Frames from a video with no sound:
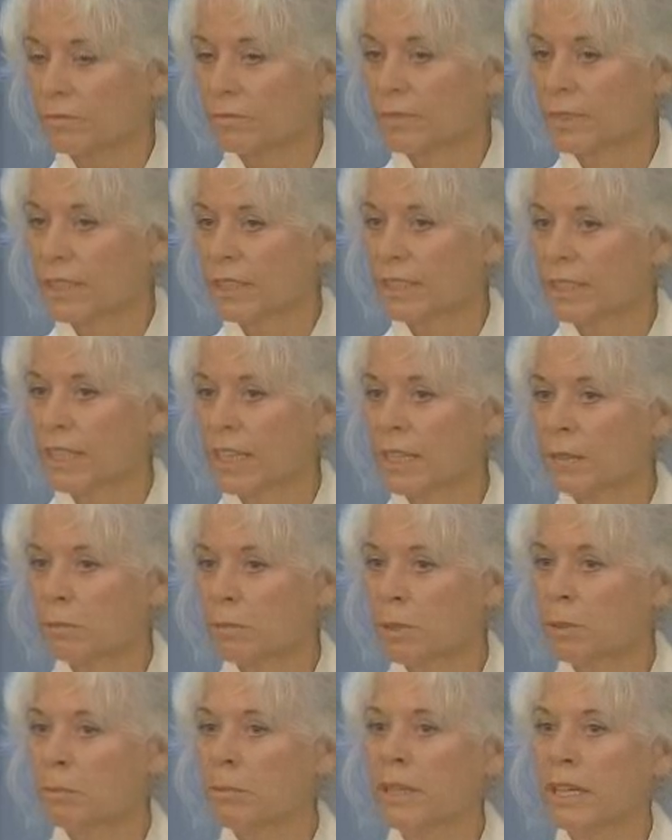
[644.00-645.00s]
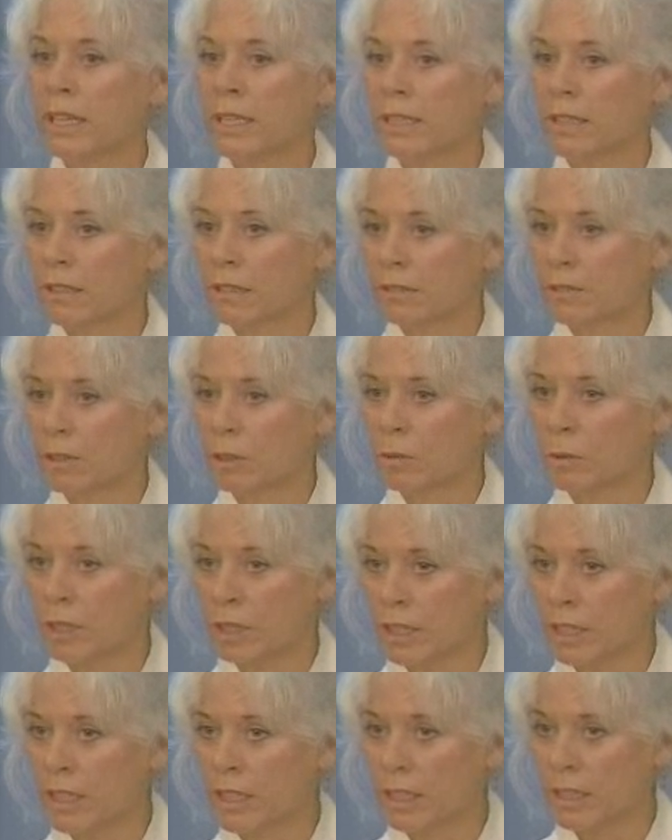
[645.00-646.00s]
It can be met for
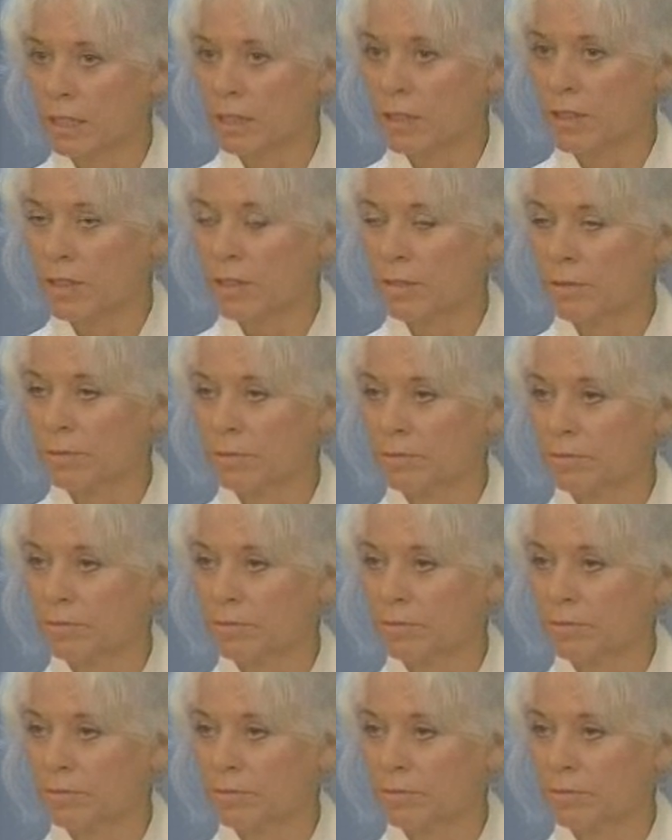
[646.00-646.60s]
what it is.